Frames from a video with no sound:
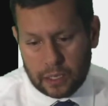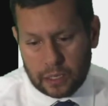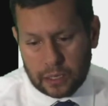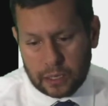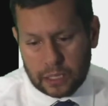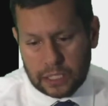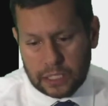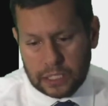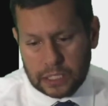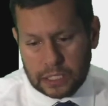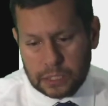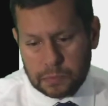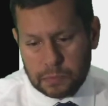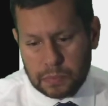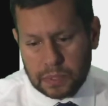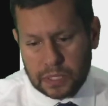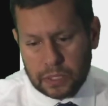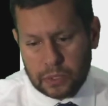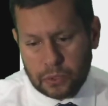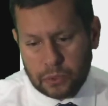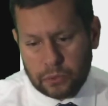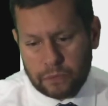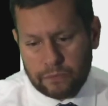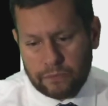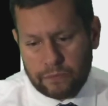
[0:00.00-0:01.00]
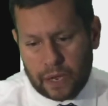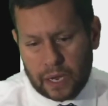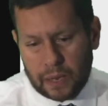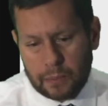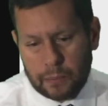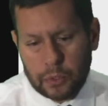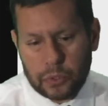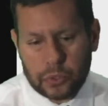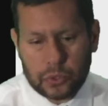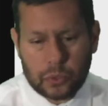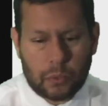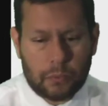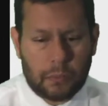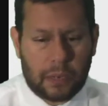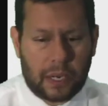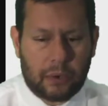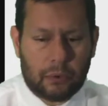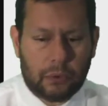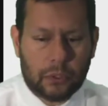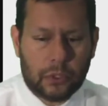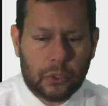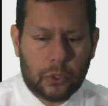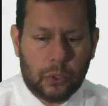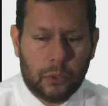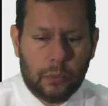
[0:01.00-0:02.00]
these spindle fibers or
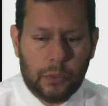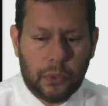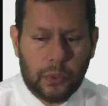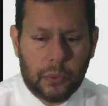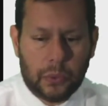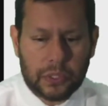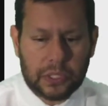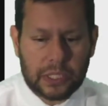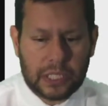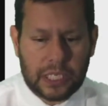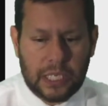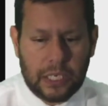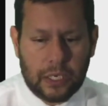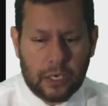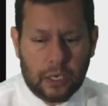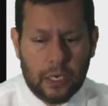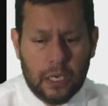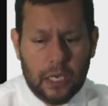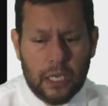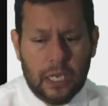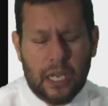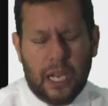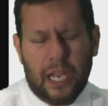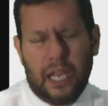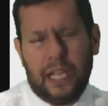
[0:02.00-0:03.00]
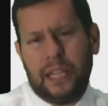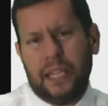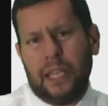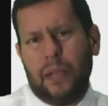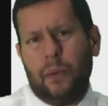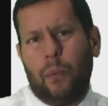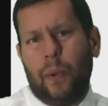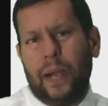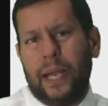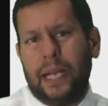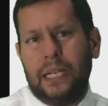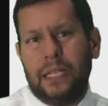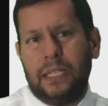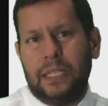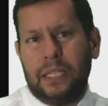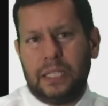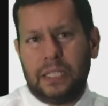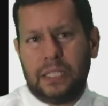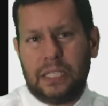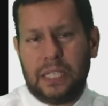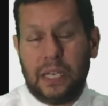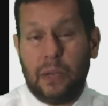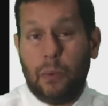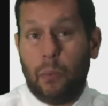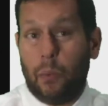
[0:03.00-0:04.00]
microtubules here, and they waited to
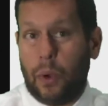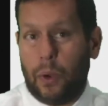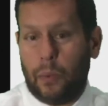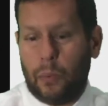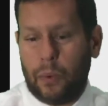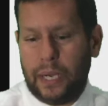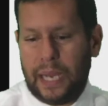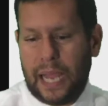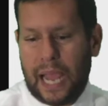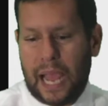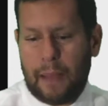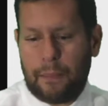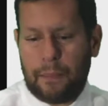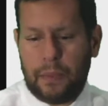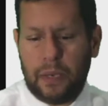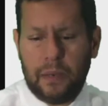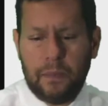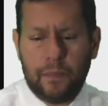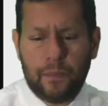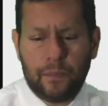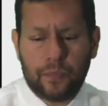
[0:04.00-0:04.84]
see what would happen.